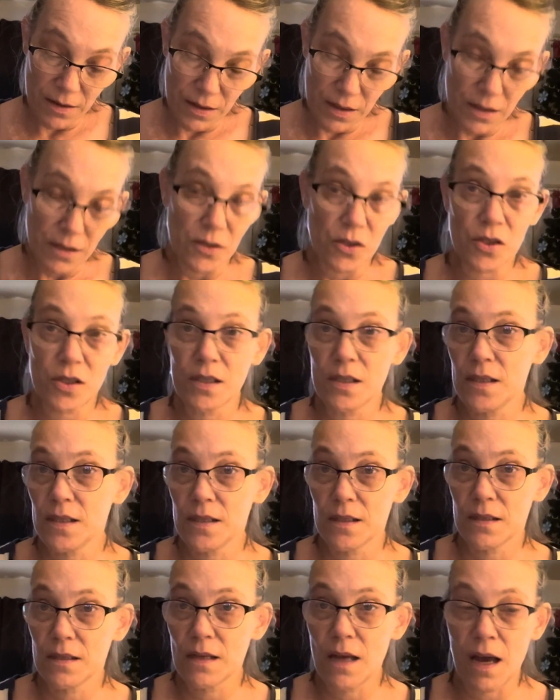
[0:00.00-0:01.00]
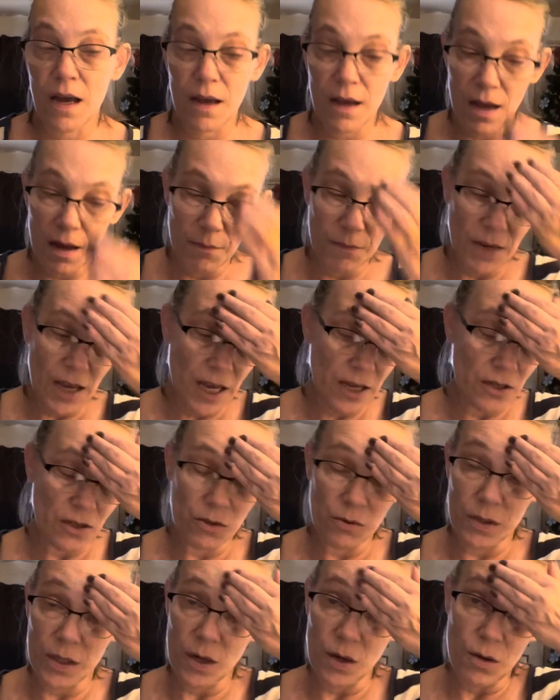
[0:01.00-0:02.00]
is just, I, I'm not
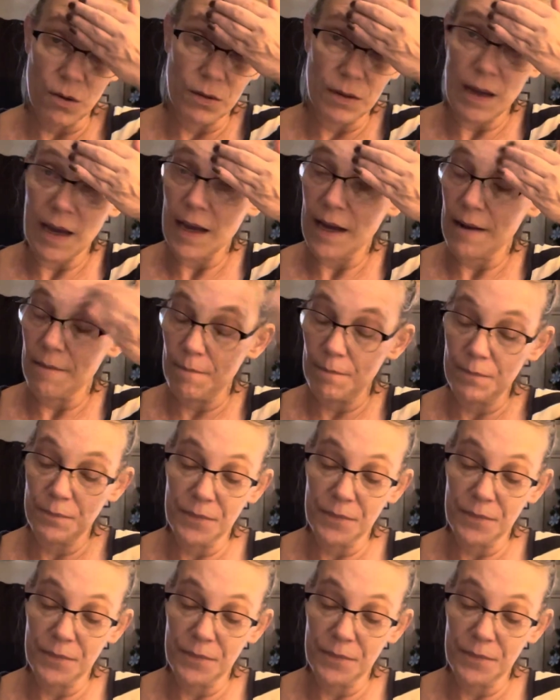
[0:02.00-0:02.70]
doing a whole lot.